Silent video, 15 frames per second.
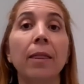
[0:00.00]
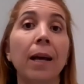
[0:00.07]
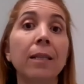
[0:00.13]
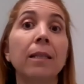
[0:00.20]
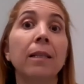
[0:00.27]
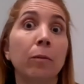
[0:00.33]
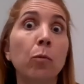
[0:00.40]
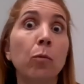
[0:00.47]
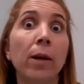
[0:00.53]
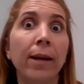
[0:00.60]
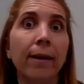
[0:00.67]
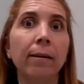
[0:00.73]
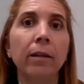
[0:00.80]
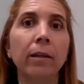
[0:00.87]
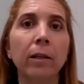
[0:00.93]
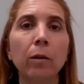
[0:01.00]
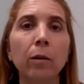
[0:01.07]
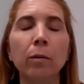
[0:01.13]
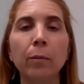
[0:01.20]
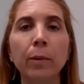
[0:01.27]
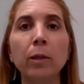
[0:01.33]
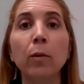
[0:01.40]
That's where,
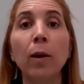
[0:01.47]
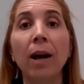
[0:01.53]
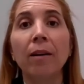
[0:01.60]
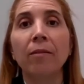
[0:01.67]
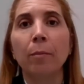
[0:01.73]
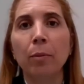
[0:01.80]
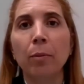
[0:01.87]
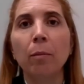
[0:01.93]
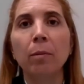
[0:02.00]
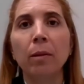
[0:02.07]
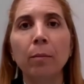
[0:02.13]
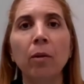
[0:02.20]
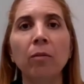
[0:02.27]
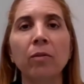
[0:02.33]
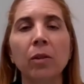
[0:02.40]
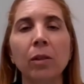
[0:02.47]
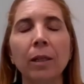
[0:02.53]
we do have a problem, obviously.